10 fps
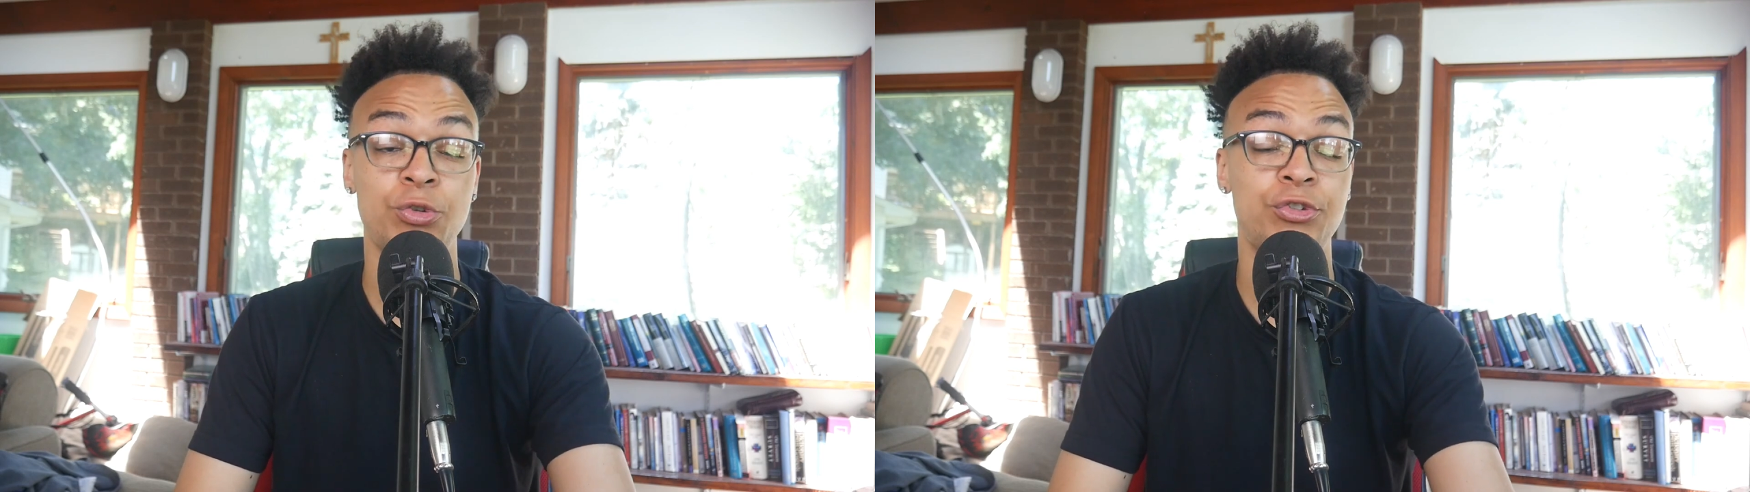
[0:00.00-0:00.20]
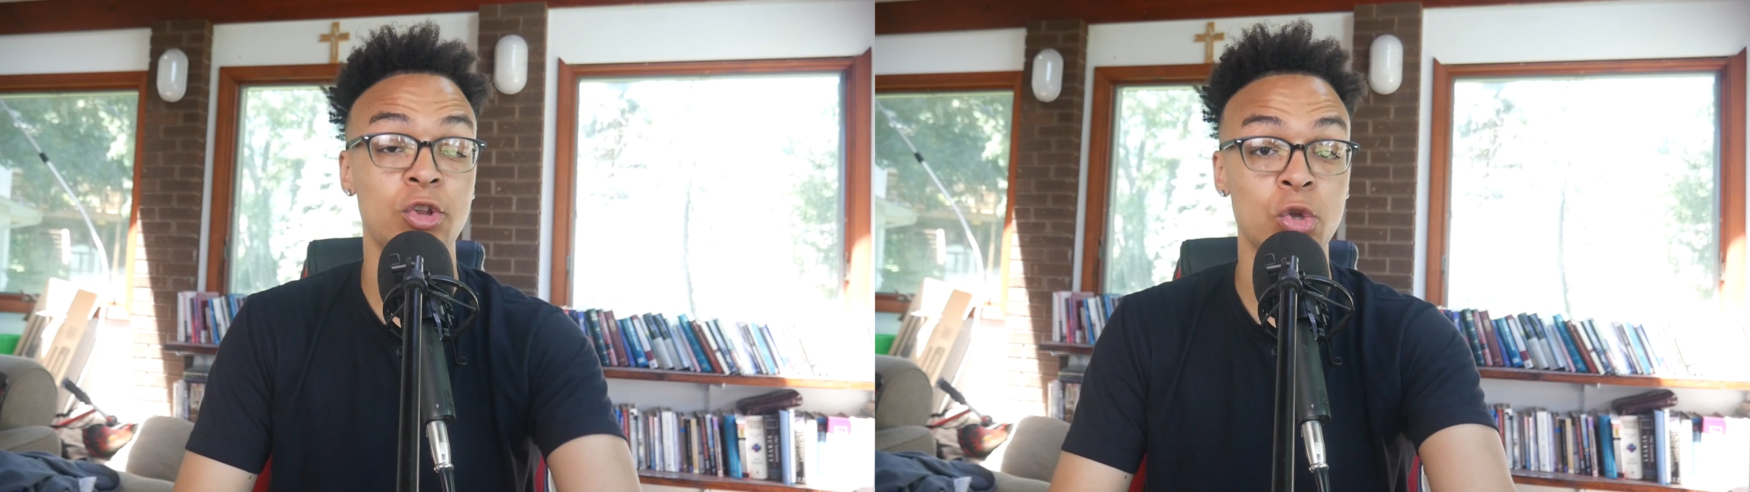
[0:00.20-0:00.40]

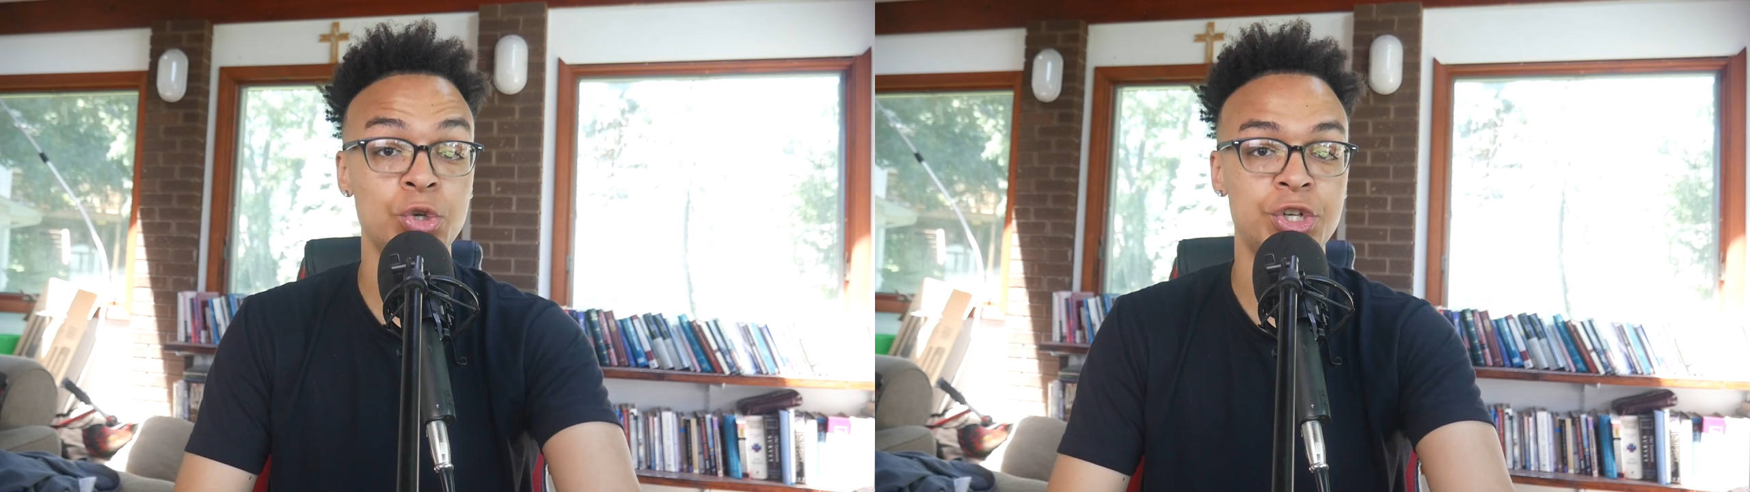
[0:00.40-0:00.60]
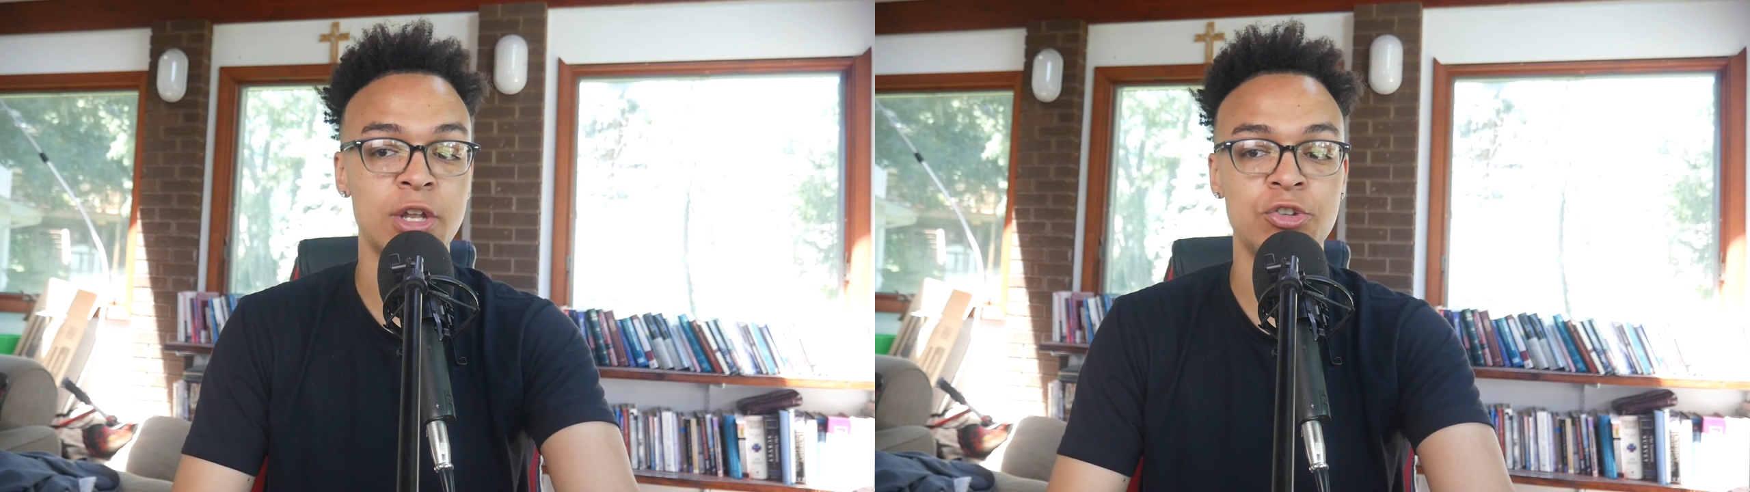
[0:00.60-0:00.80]

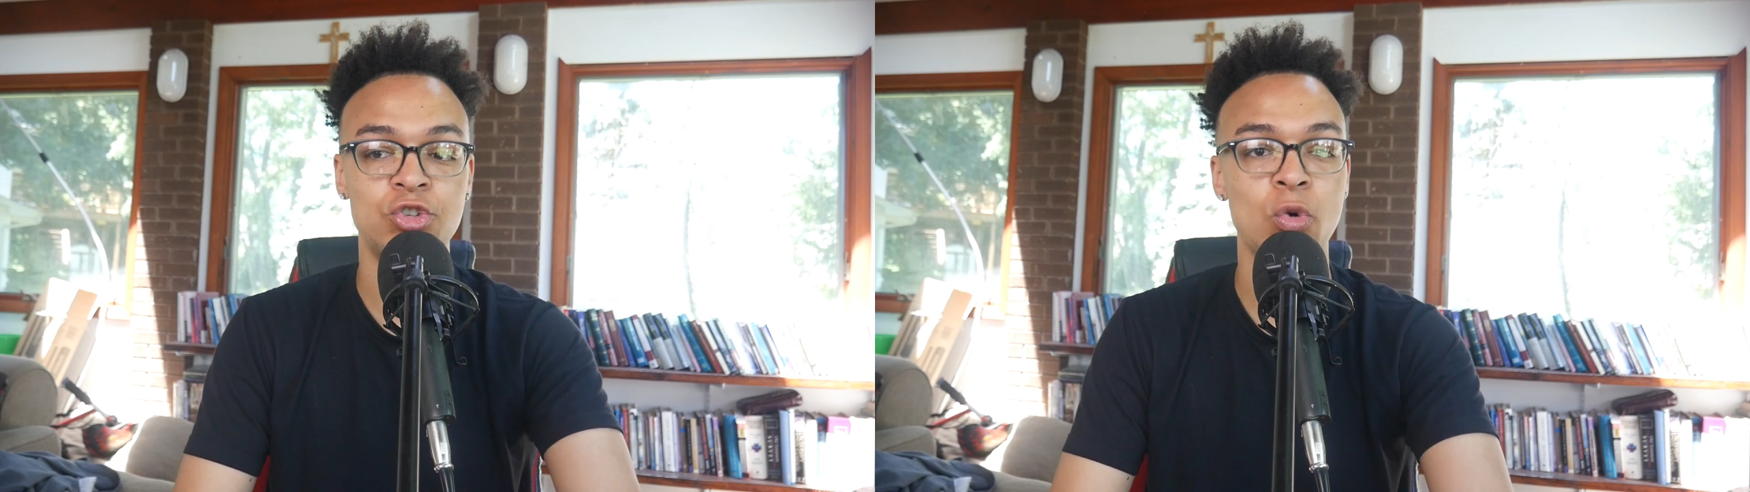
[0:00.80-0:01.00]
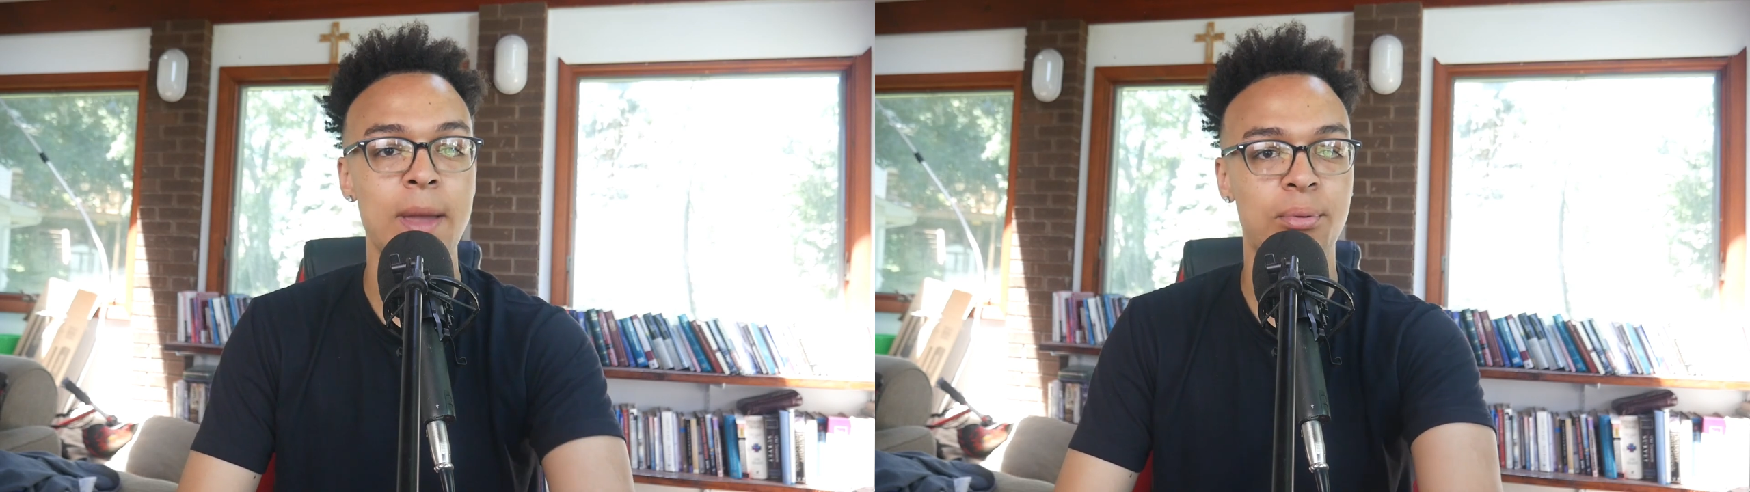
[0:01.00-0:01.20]
solution
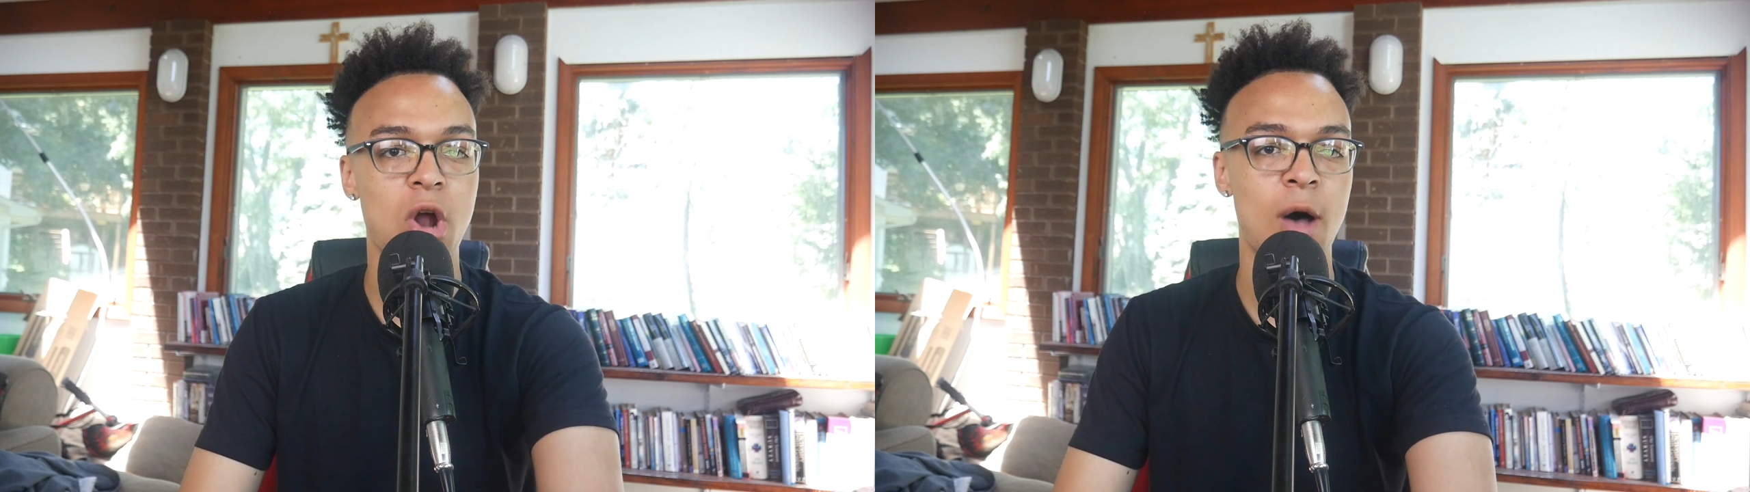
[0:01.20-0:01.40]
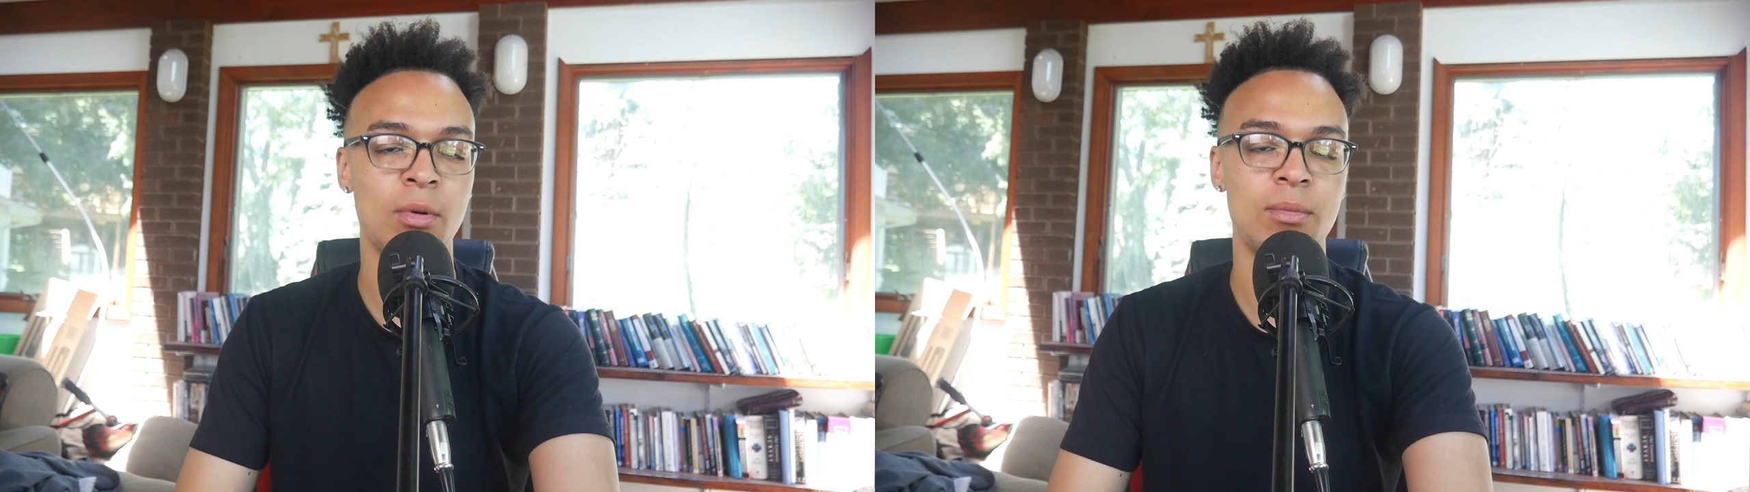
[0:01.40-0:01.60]
to a
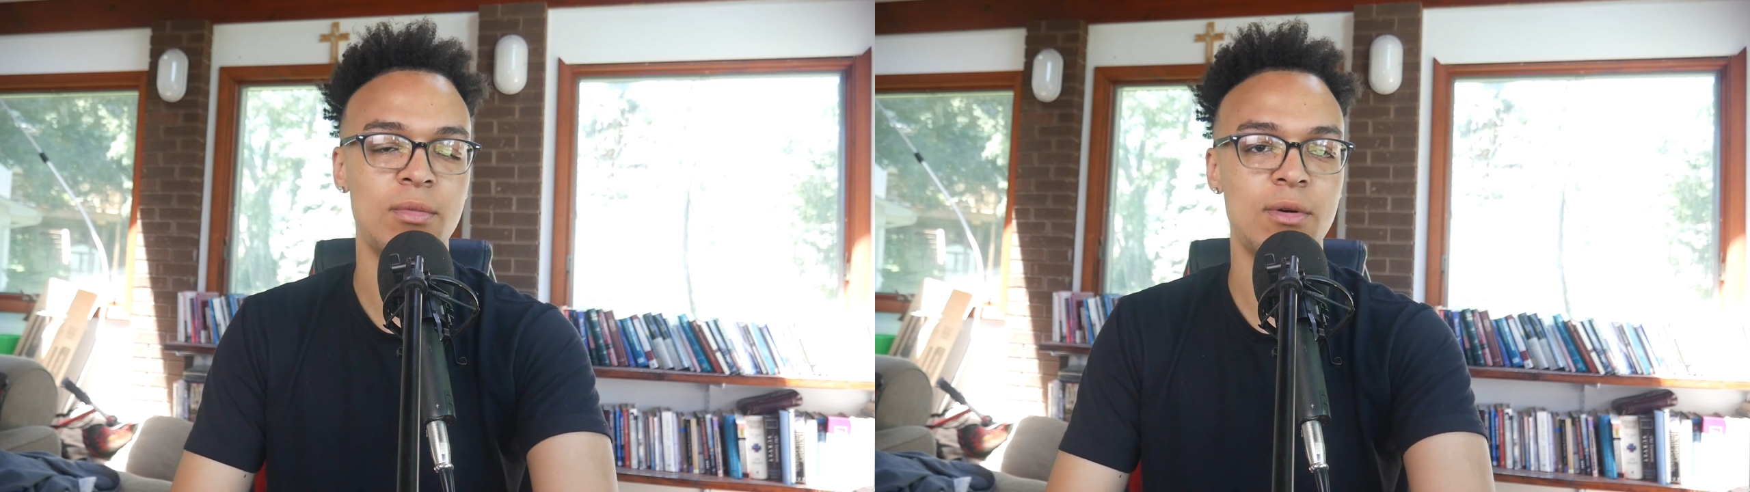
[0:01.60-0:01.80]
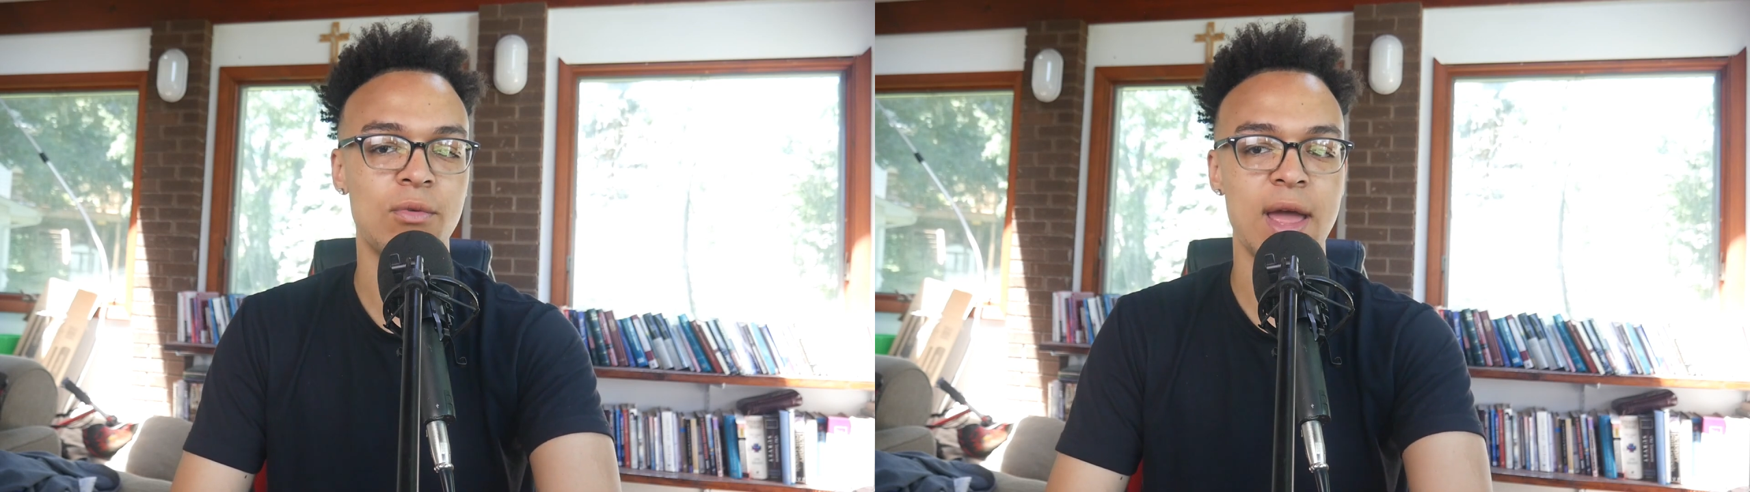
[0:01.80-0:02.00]
problem,
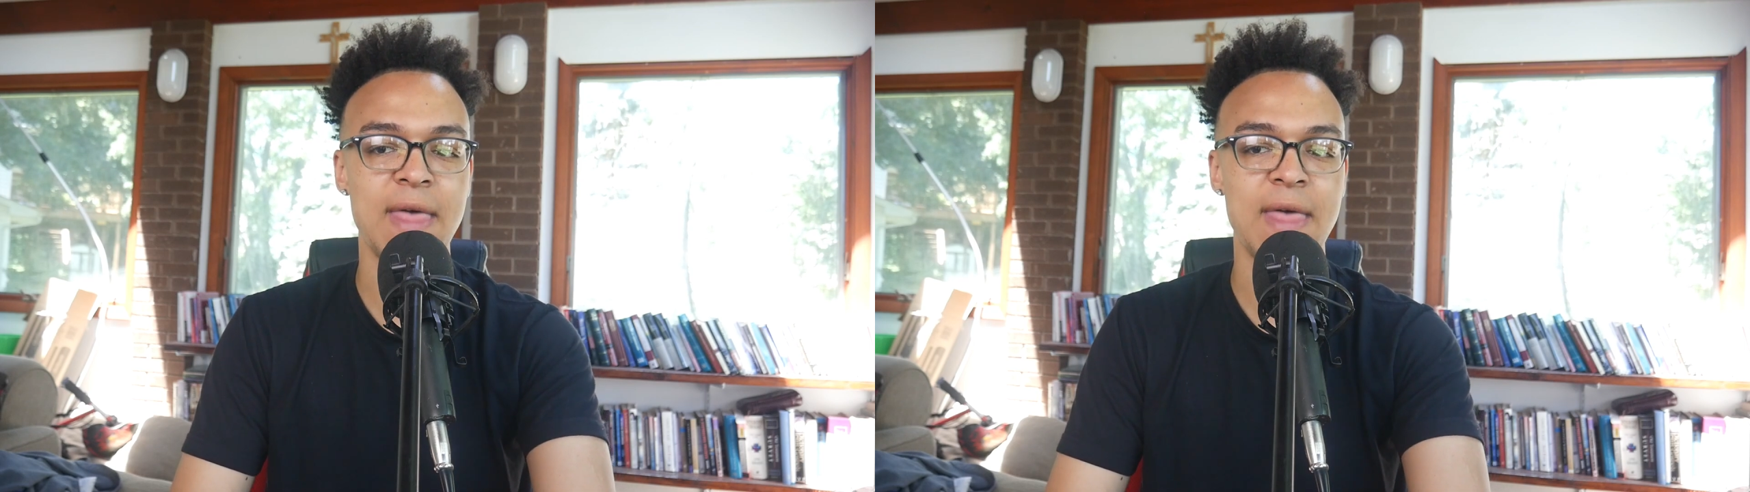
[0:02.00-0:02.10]
right?